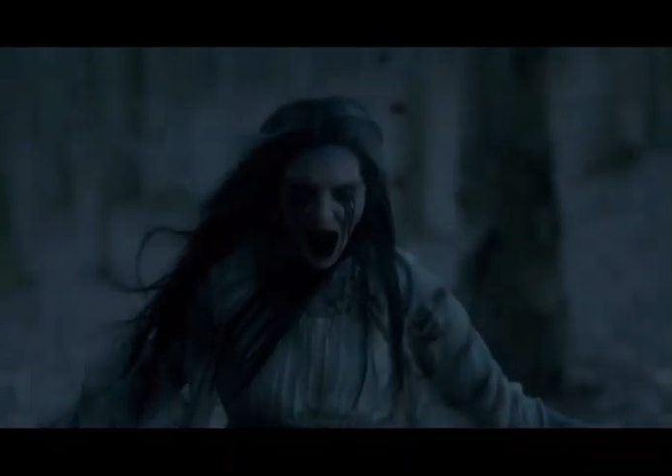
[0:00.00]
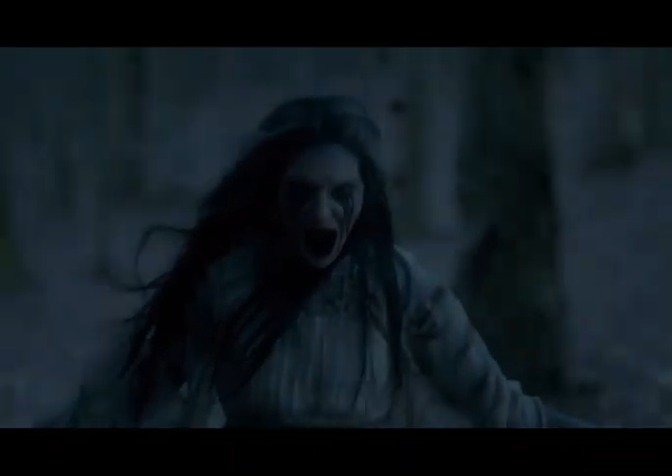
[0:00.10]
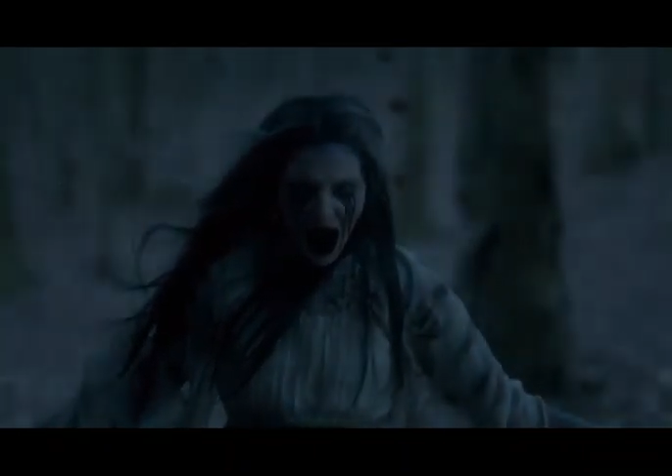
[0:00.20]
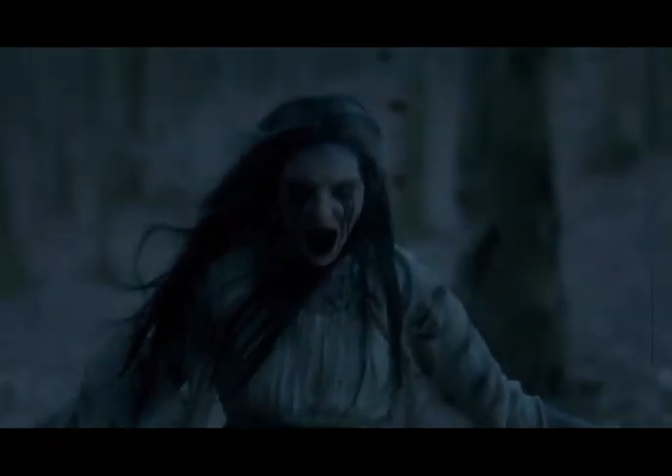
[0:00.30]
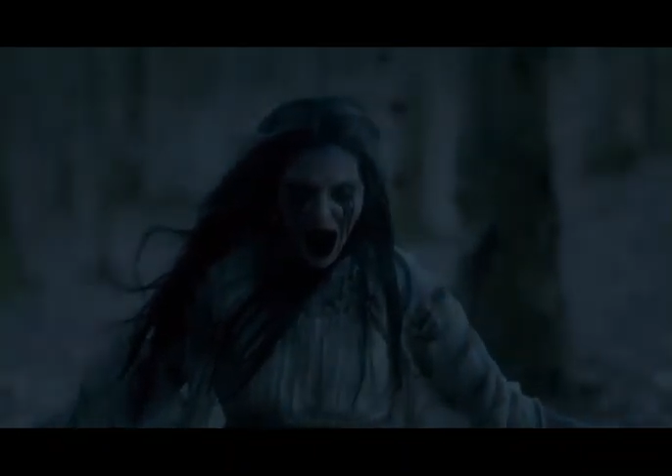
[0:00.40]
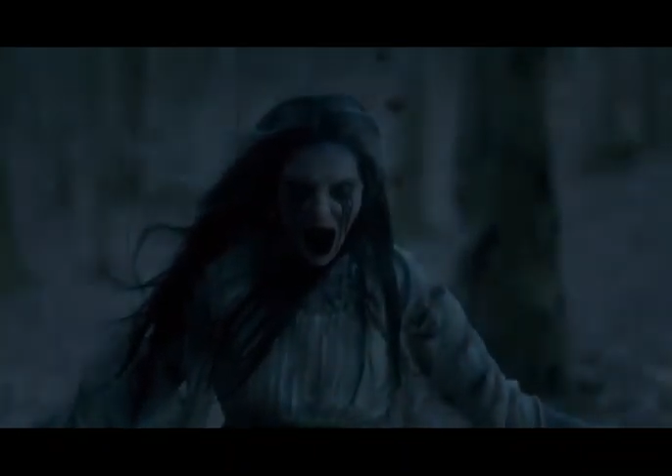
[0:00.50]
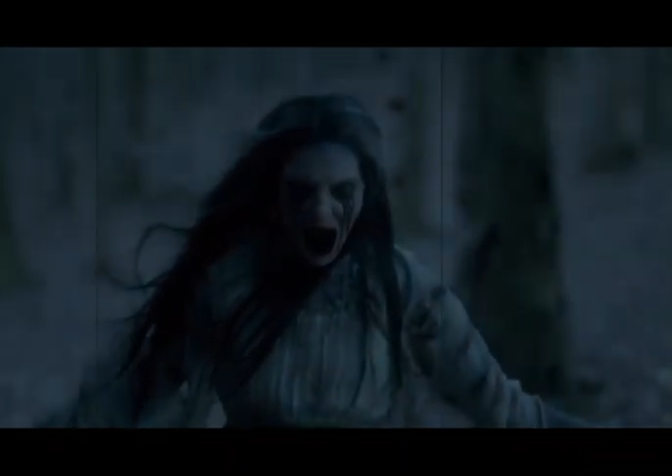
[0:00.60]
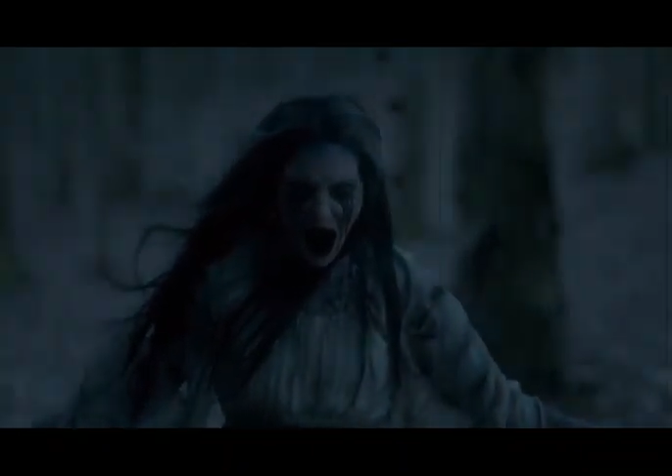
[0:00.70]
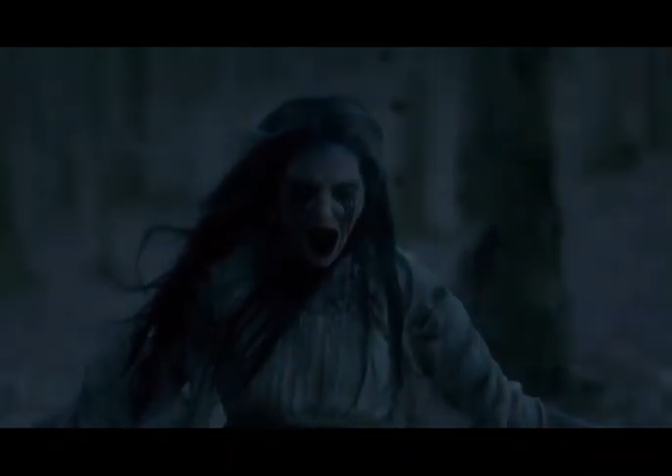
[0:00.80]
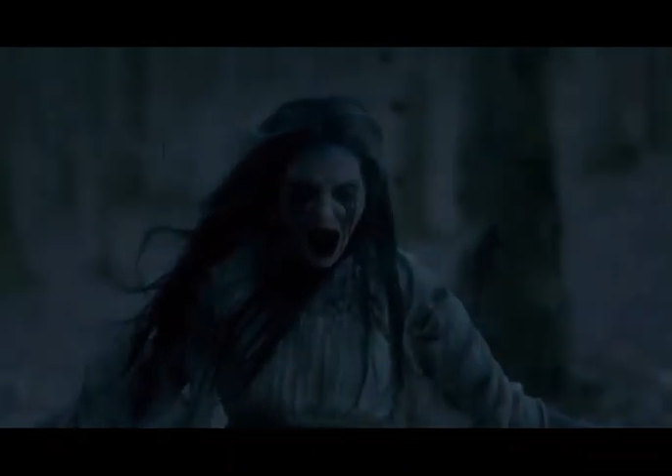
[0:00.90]
her
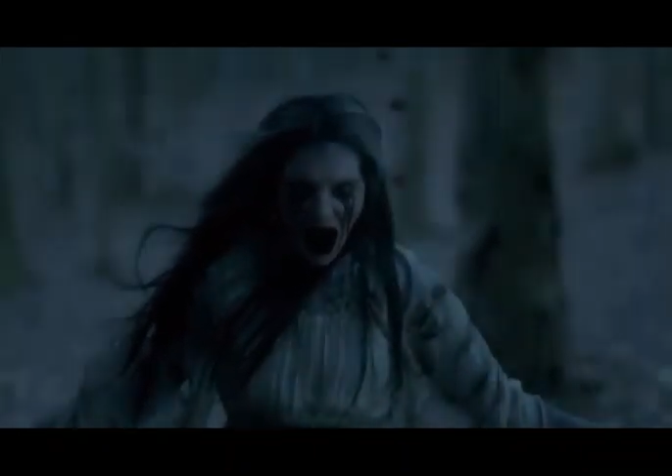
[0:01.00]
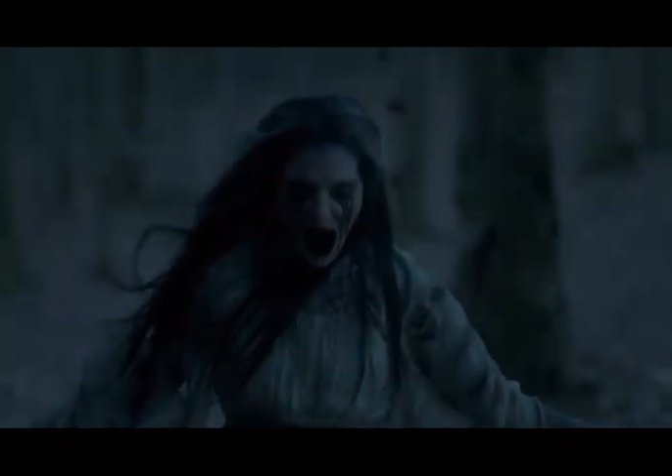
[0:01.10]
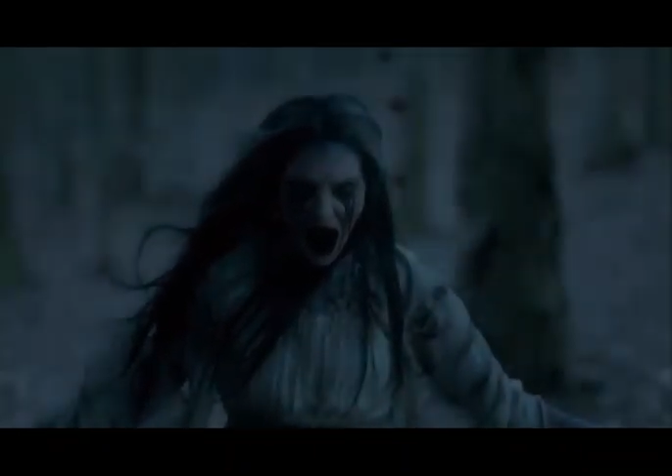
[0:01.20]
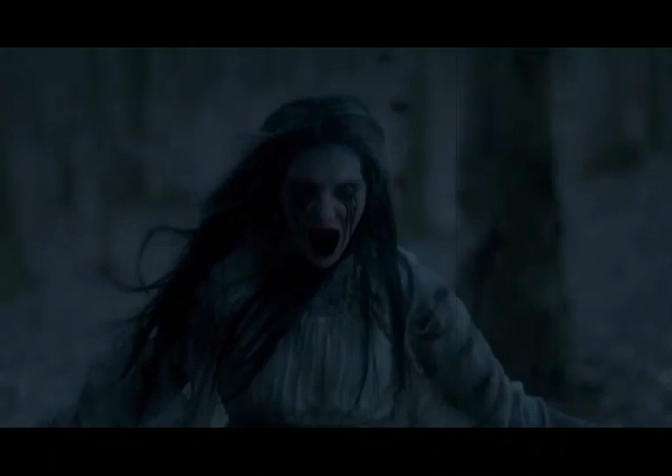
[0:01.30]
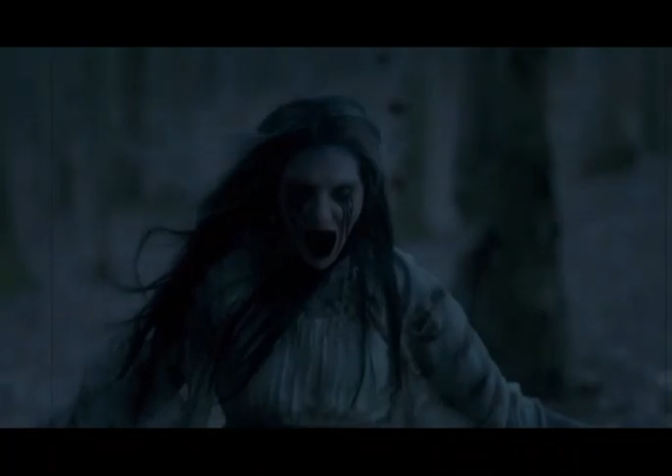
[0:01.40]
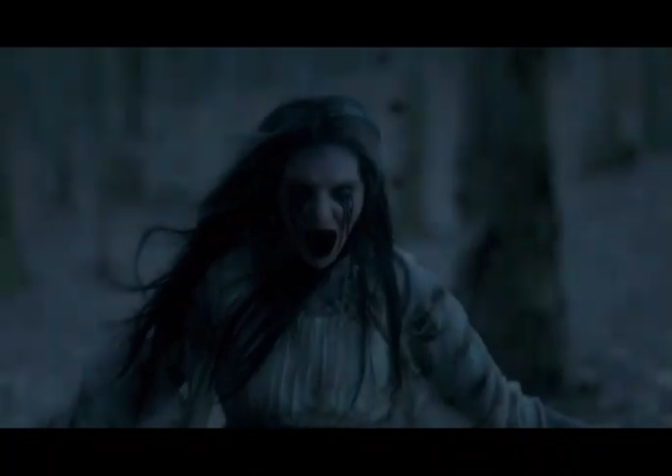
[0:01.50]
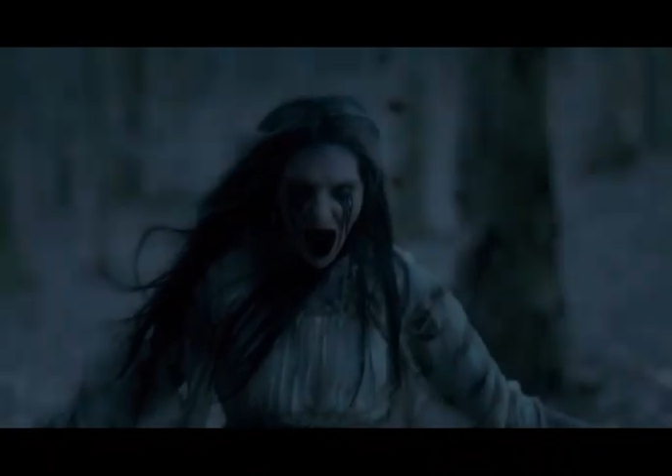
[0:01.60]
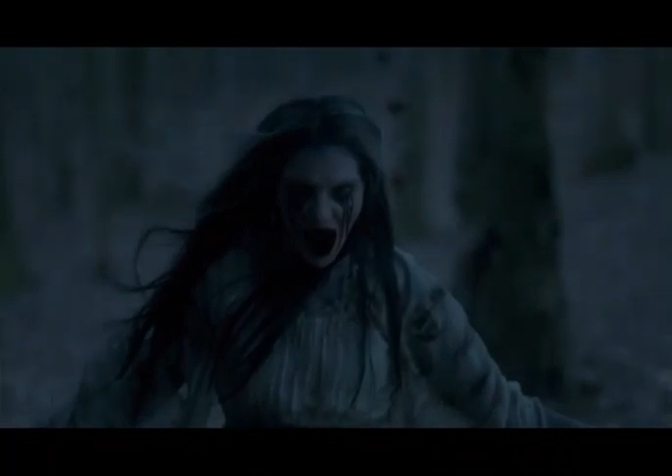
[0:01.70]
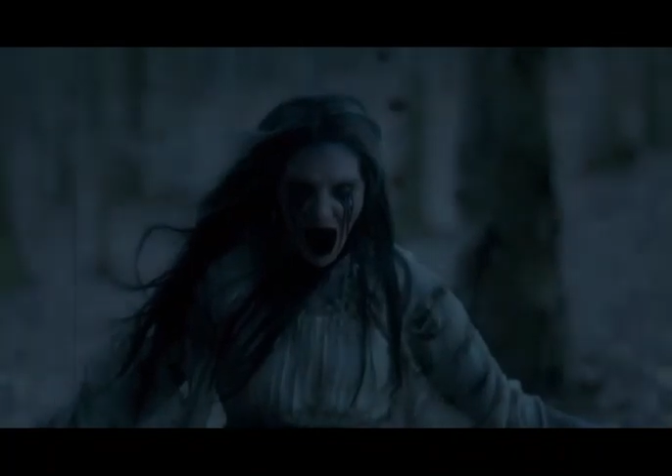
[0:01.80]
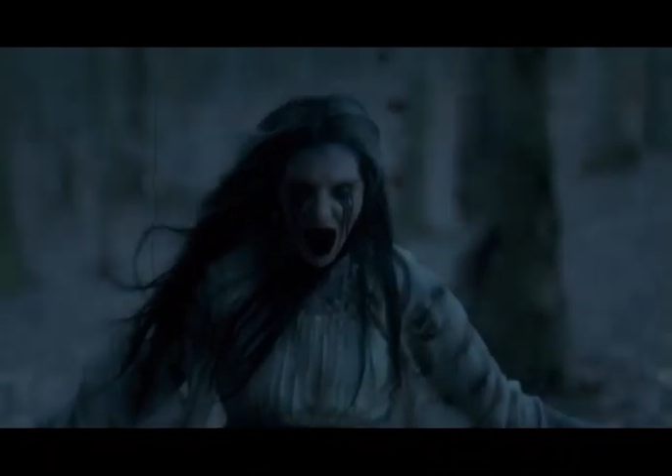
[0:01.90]
mournful eyes
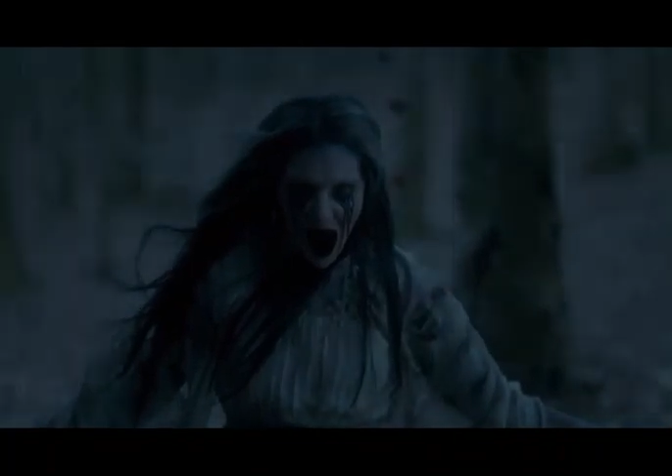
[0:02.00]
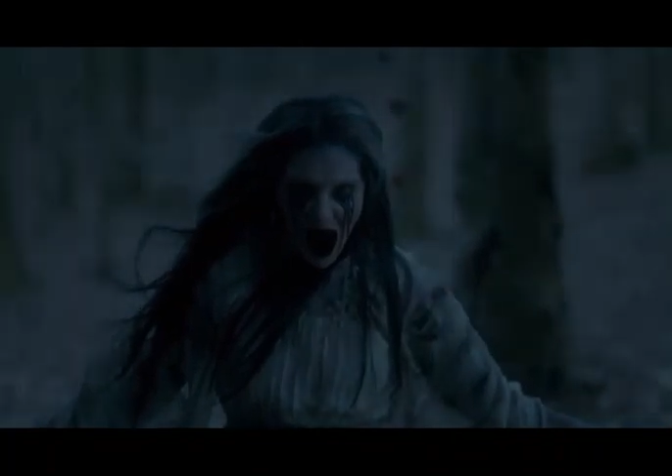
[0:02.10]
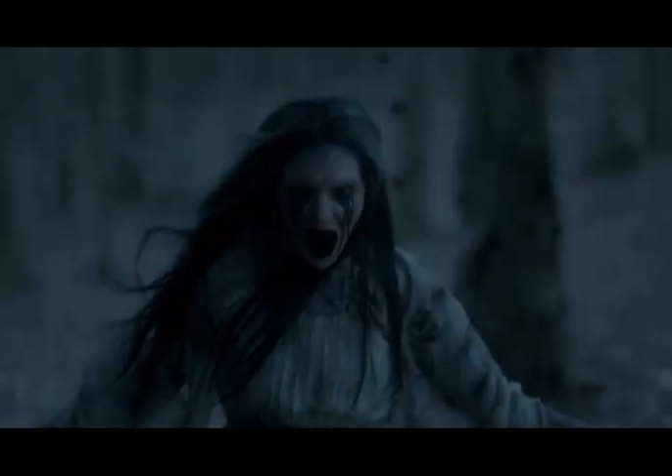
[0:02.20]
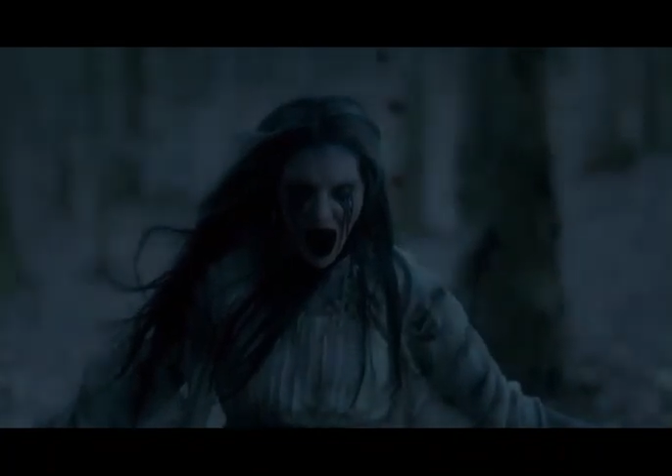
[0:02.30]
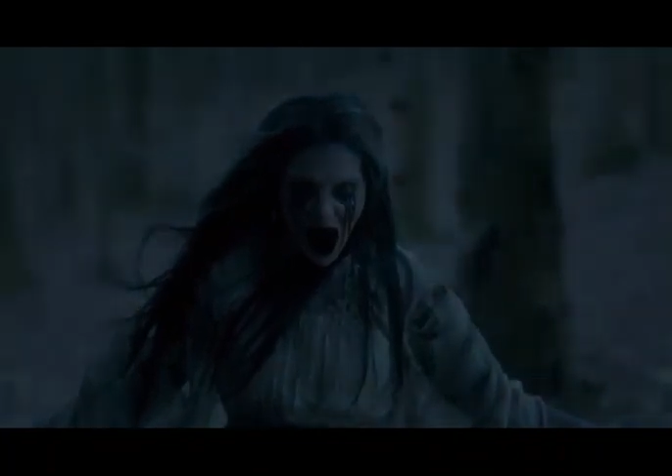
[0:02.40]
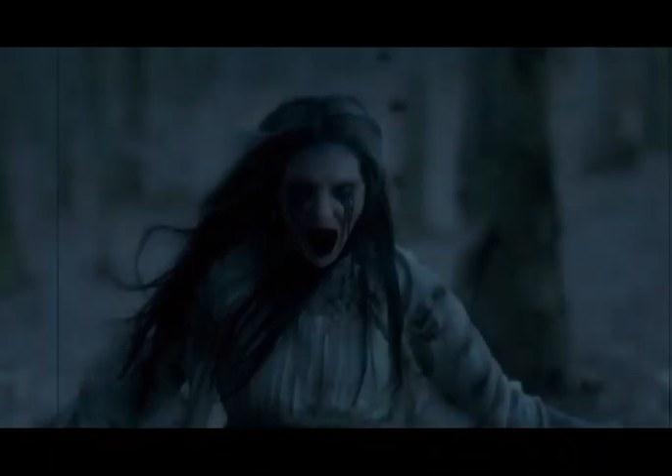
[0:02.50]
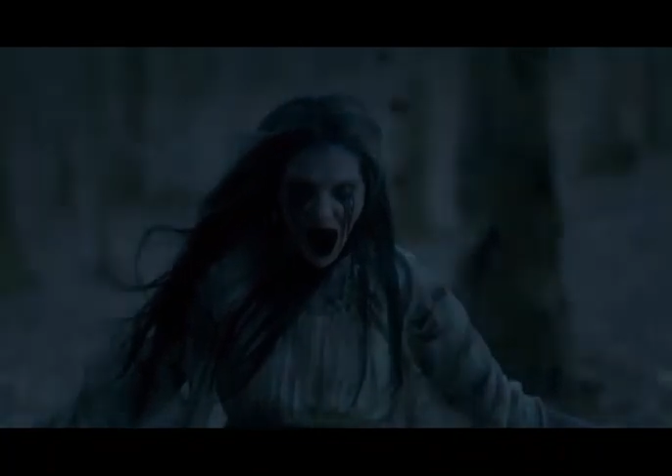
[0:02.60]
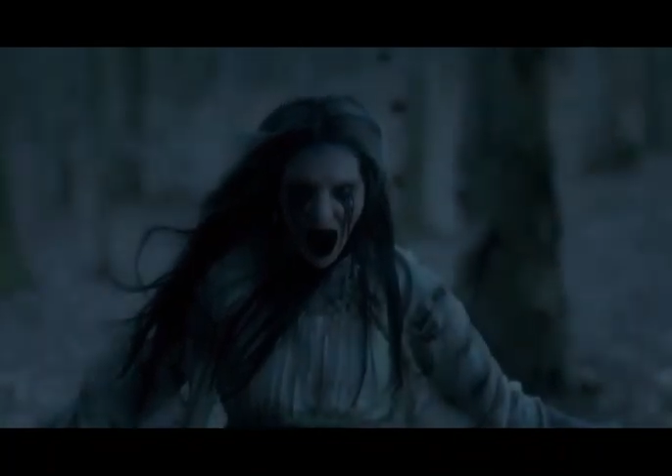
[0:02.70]
glowing like twin